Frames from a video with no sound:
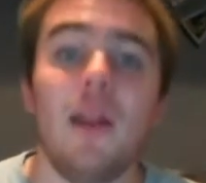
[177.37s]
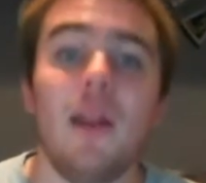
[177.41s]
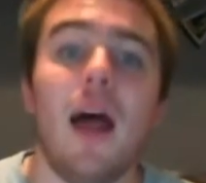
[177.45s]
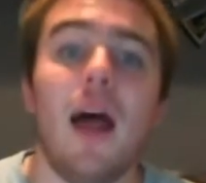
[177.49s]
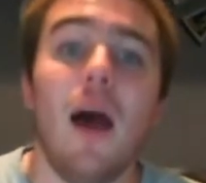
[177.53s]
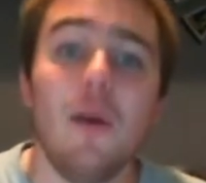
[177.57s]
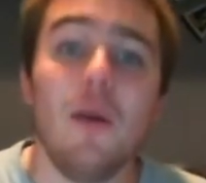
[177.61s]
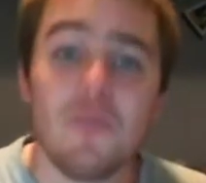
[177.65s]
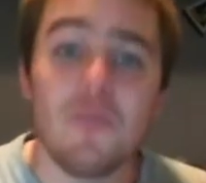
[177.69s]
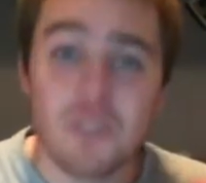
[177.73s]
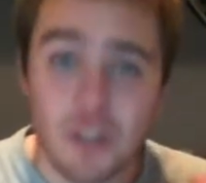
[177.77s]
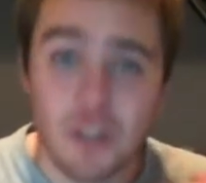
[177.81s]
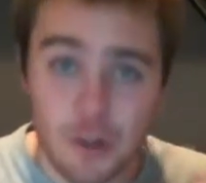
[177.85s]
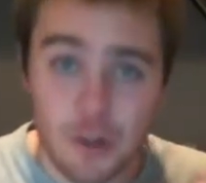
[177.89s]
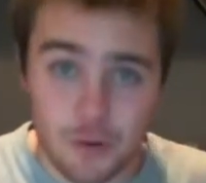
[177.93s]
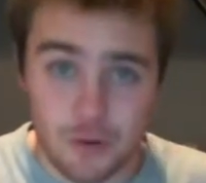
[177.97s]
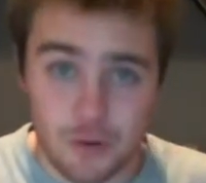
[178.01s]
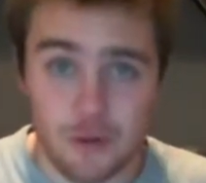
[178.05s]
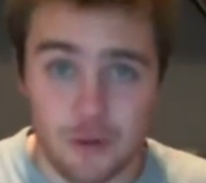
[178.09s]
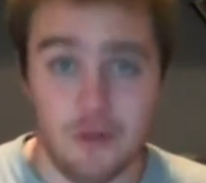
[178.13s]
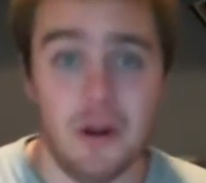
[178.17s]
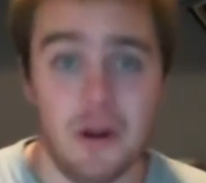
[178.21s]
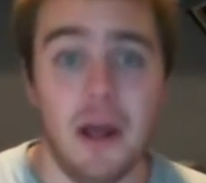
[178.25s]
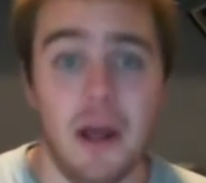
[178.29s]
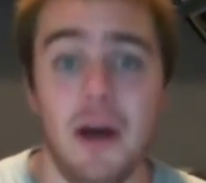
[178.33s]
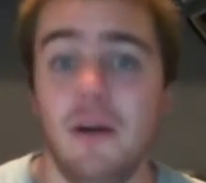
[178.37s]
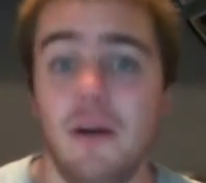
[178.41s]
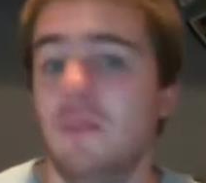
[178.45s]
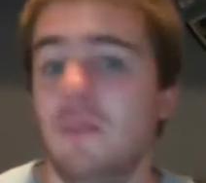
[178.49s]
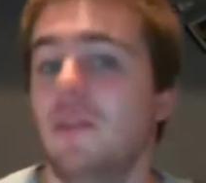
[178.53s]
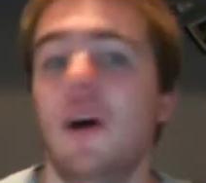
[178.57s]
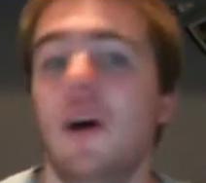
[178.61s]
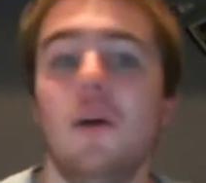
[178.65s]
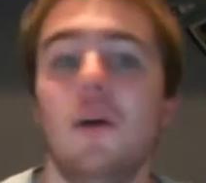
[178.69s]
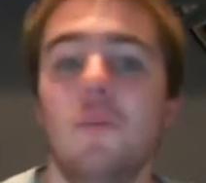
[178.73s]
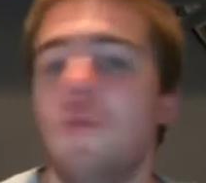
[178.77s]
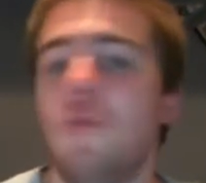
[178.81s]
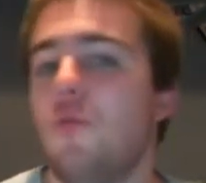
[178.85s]
how it's going to turn out,
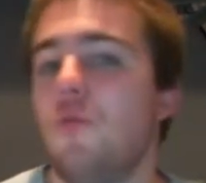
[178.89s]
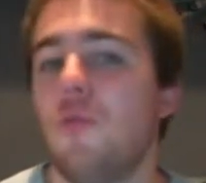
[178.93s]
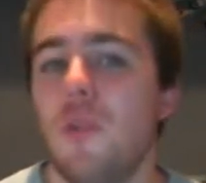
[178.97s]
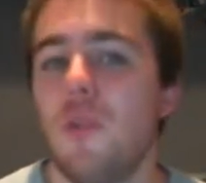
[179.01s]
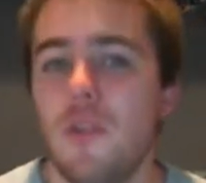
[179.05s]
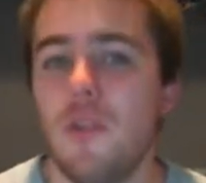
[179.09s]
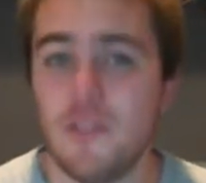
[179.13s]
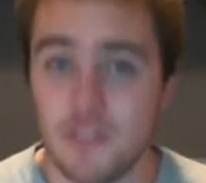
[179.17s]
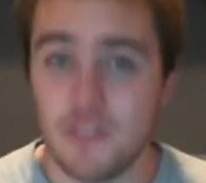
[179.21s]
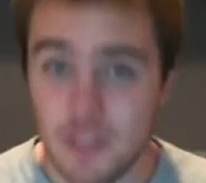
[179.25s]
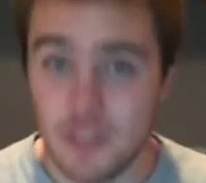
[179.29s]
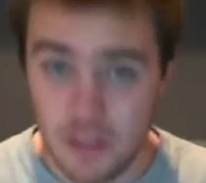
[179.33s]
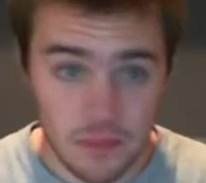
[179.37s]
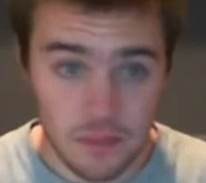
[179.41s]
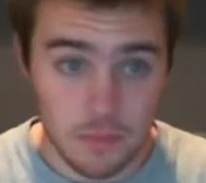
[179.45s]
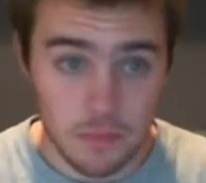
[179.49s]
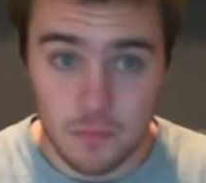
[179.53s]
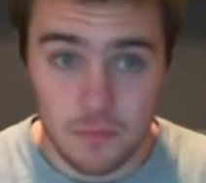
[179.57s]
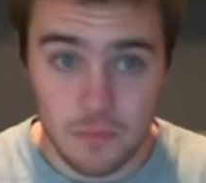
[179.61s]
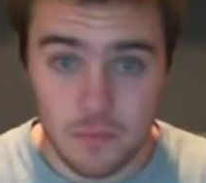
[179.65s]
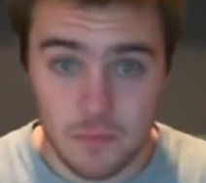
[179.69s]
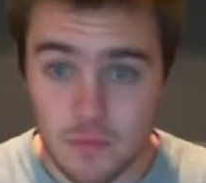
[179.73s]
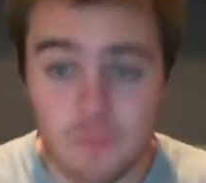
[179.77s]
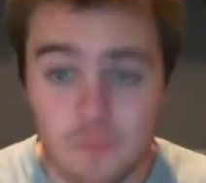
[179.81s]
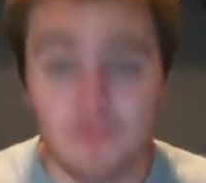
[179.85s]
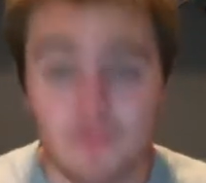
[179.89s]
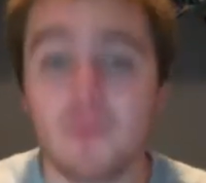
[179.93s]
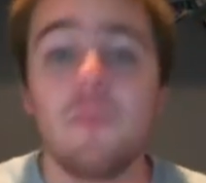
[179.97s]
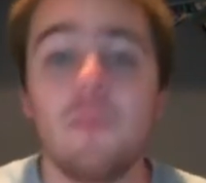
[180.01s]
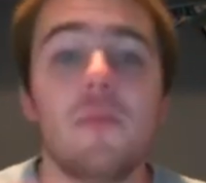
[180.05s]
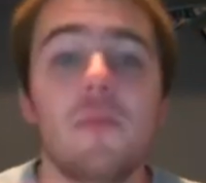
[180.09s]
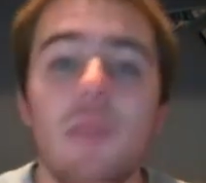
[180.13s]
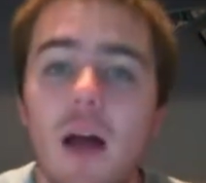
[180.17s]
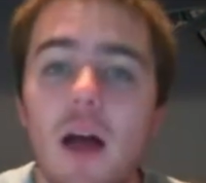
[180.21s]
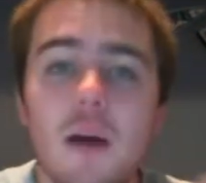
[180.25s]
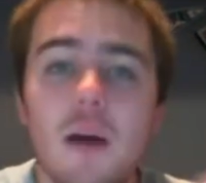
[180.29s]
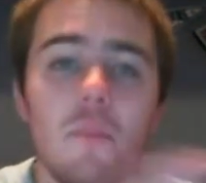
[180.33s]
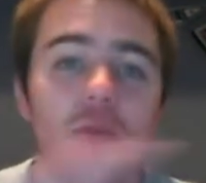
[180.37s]
long before you see them,
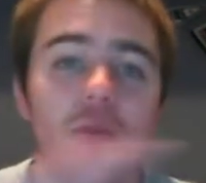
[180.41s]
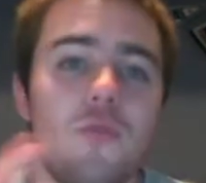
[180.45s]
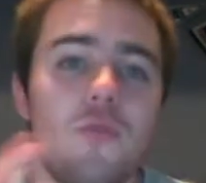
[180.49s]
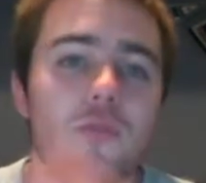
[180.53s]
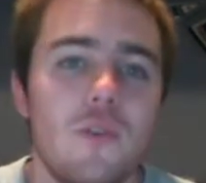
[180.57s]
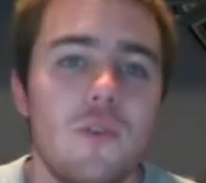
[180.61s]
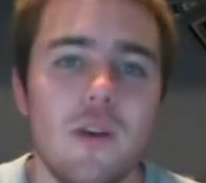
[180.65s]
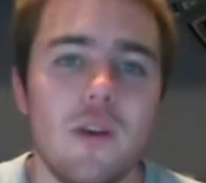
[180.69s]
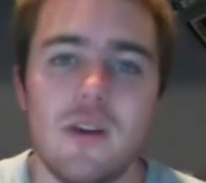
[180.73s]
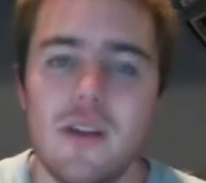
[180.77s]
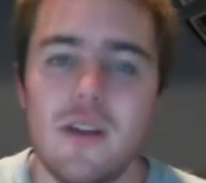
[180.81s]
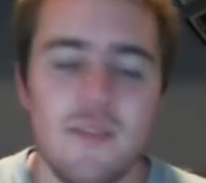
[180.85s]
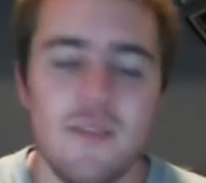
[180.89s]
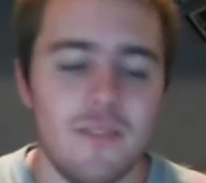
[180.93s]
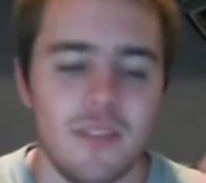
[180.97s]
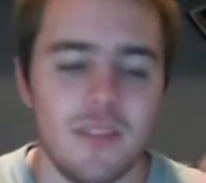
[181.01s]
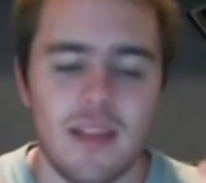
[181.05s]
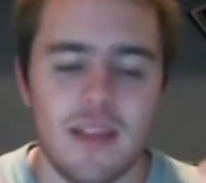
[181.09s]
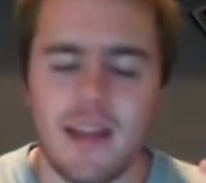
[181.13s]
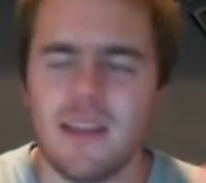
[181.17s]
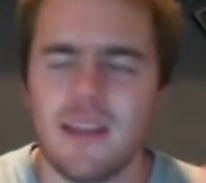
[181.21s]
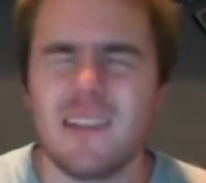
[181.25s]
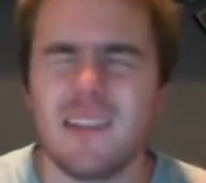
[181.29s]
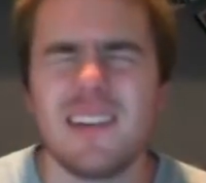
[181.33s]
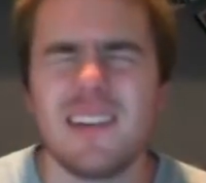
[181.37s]
long before you're even like